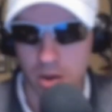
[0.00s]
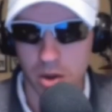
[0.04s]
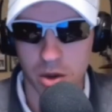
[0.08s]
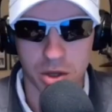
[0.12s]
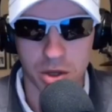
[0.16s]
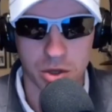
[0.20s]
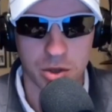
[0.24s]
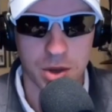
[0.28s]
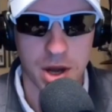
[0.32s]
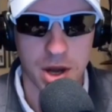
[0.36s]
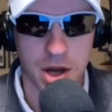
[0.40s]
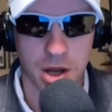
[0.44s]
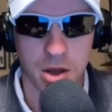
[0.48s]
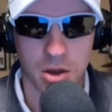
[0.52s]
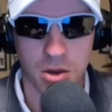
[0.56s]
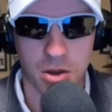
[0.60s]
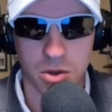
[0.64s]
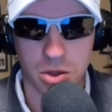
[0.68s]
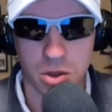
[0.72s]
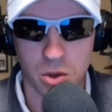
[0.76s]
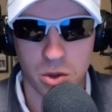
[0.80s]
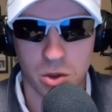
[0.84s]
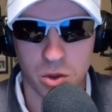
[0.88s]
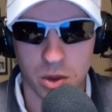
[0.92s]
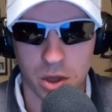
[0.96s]
to try to go
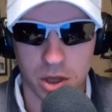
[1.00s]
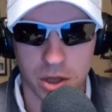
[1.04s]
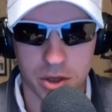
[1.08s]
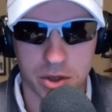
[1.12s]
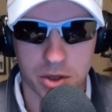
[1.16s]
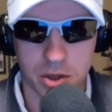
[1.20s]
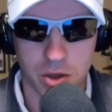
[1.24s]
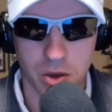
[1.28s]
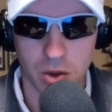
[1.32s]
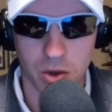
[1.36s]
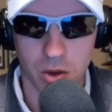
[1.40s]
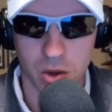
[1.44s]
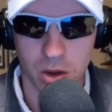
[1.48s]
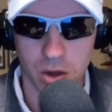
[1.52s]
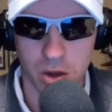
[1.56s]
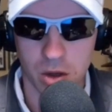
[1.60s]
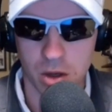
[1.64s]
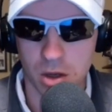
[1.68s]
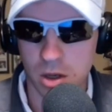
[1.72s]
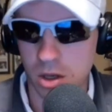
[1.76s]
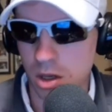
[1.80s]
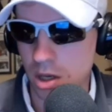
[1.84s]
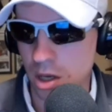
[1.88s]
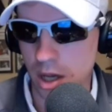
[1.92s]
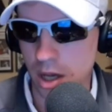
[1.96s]
to a liquor
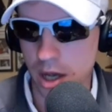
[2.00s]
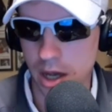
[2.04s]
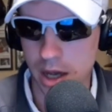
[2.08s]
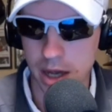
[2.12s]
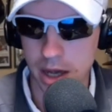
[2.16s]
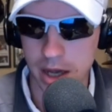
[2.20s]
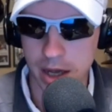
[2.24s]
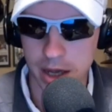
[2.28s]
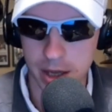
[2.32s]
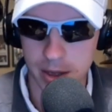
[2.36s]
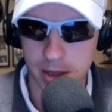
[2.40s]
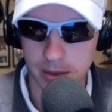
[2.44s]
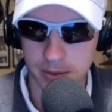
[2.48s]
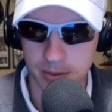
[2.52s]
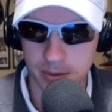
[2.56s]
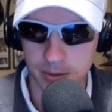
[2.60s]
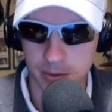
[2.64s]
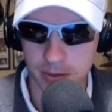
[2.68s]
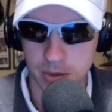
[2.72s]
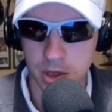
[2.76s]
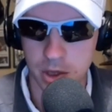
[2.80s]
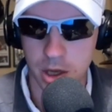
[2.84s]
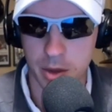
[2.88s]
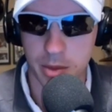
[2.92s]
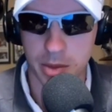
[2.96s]
store a
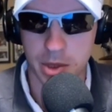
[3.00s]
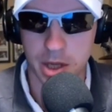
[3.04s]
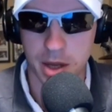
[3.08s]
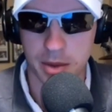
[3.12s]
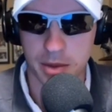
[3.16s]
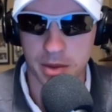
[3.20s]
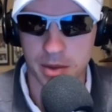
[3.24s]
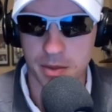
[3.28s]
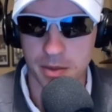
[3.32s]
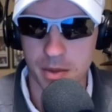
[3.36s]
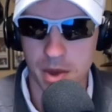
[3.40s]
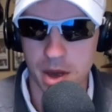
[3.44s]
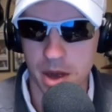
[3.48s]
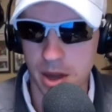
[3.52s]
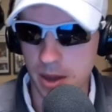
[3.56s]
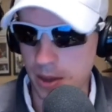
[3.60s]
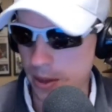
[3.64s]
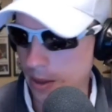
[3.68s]
couple times a month,